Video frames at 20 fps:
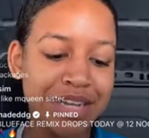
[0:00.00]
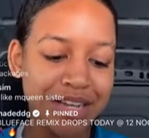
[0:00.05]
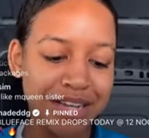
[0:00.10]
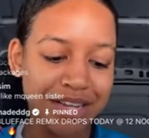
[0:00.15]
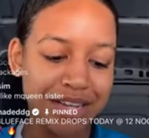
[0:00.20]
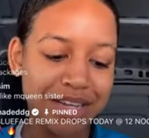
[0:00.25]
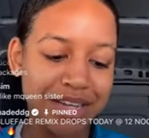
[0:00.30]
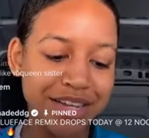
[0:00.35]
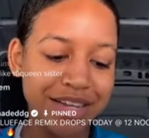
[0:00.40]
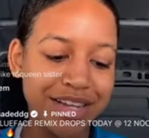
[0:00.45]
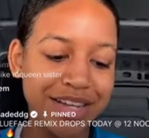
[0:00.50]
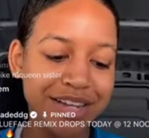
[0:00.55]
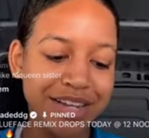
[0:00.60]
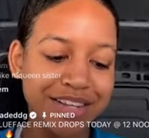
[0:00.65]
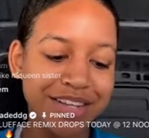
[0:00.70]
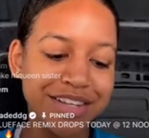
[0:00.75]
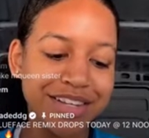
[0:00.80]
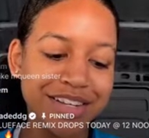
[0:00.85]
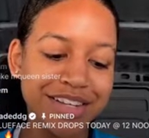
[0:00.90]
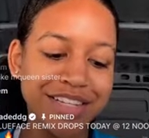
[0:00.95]

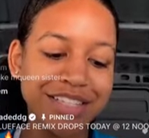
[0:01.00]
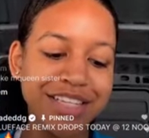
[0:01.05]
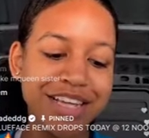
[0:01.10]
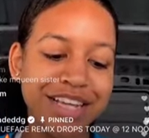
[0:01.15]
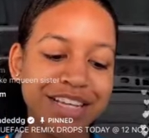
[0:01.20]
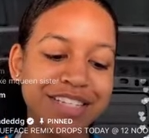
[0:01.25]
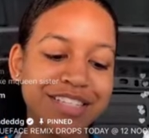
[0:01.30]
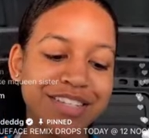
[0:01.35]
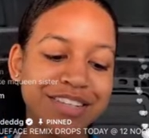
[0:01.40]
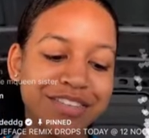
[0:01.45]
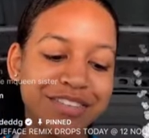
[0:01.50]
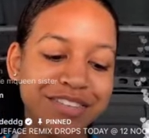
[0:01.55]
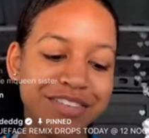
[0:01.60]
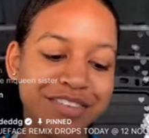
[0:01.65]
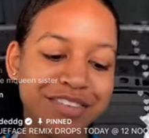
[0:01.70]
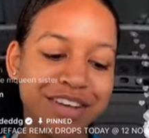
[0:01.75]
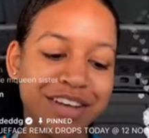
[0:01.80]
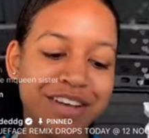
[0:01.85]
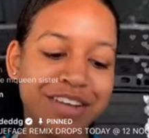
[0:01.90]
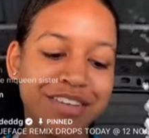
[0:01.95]
It takes a
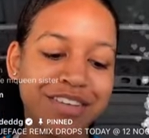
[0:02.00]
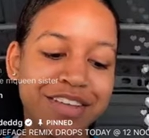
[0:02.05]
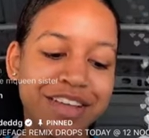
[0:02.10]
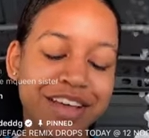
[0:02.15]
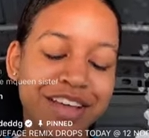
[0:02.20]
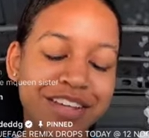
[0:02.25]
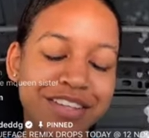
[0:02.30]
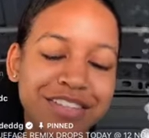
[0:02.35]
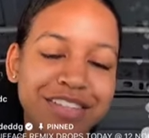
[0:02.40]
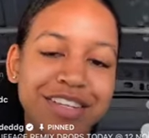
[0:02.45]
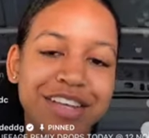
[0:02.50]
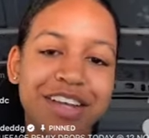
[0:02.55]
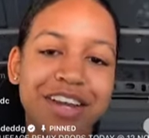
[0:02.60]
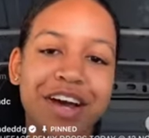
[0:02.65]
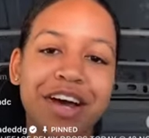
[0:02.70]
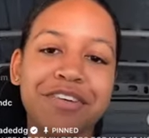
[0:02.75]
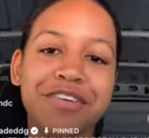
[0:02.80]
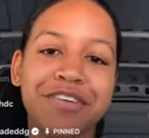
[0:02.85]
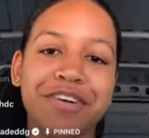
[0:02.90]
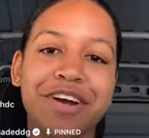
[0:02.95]
few. I usually get
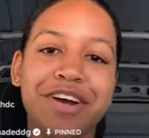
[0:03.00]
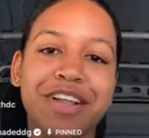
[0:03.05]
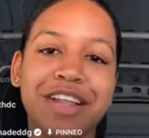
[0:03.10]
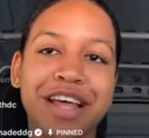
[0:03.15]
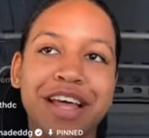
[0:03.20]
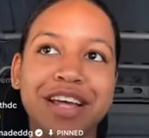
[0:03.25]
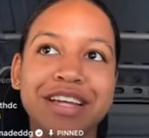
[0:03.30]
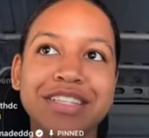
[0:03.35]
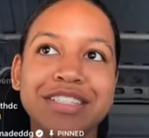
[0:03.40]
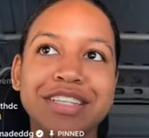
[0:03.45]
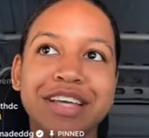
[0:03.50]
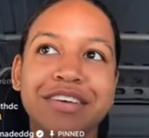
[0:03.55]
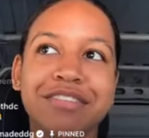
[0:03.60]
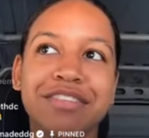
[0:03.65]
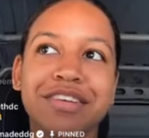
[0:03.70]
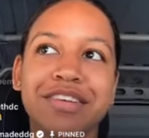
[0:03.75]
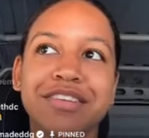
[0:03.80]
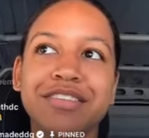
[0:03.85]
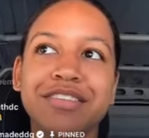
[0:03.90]
off around, like, 7.